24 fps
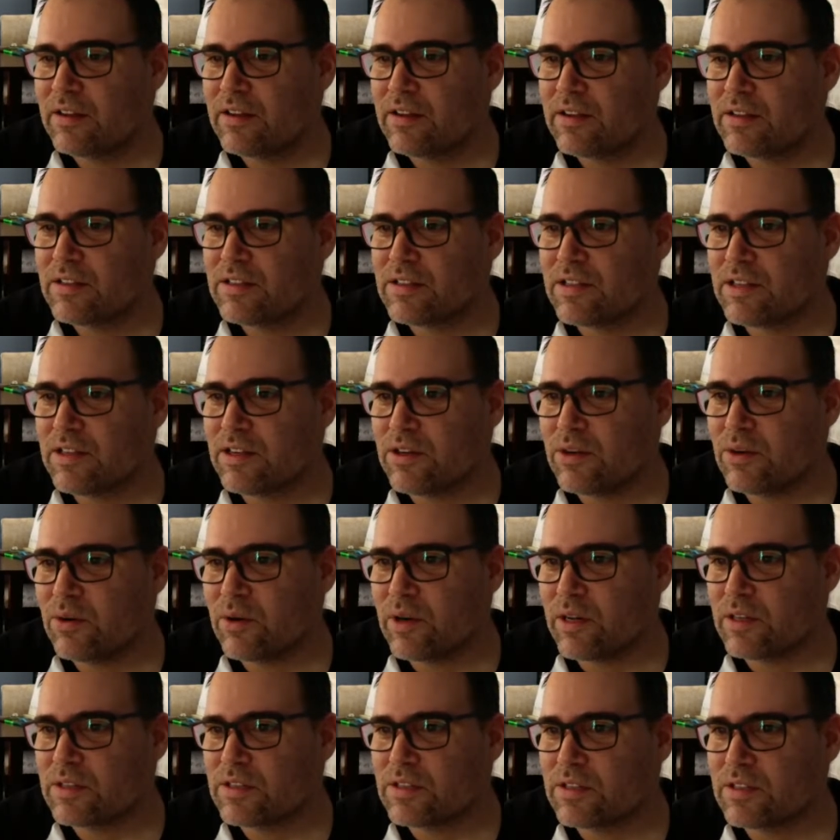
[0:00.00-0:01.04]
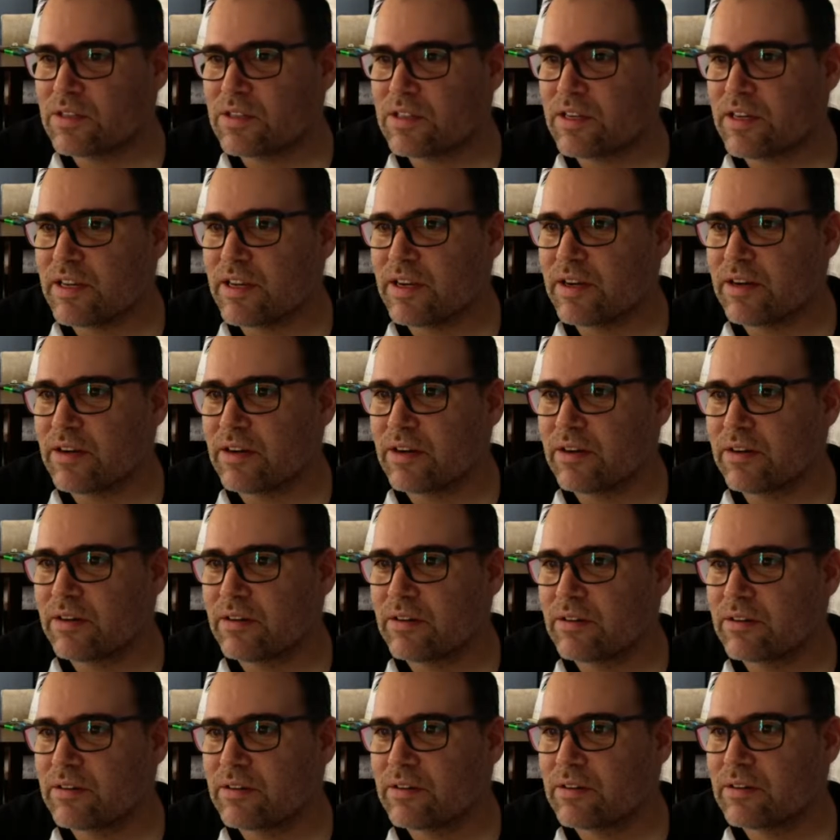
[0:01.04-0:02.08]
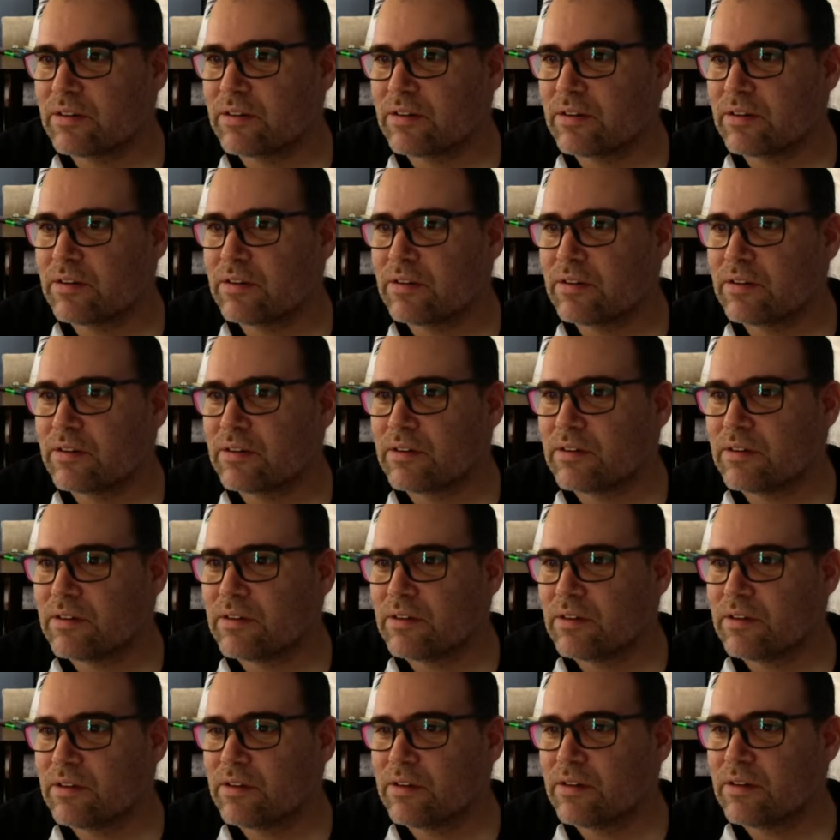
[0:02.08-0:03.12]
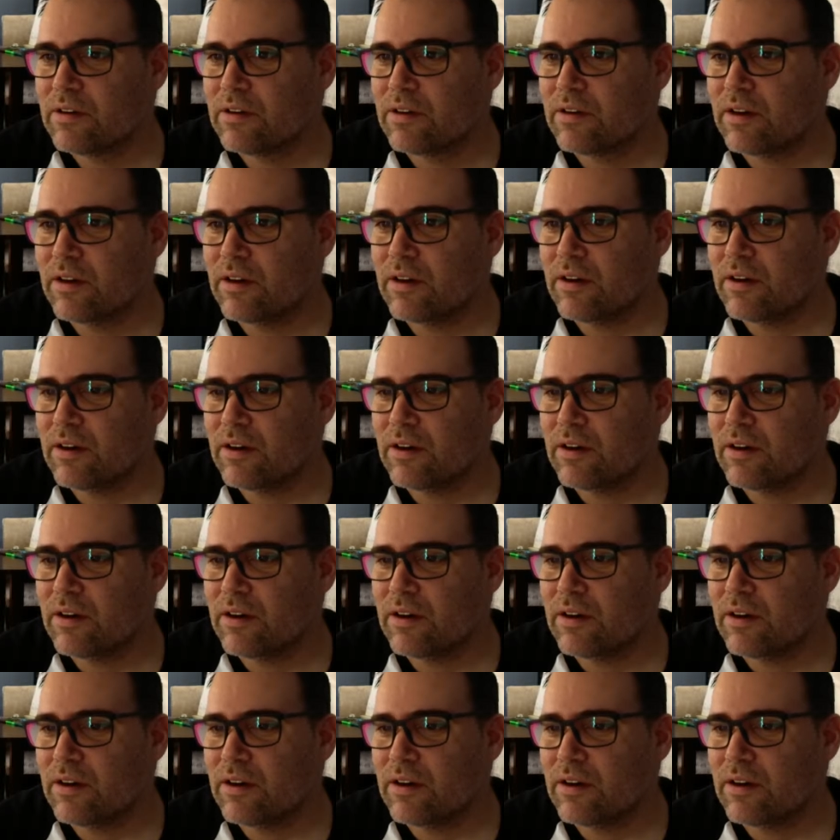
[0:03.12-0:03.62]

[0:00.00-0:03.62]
see who else is here. Has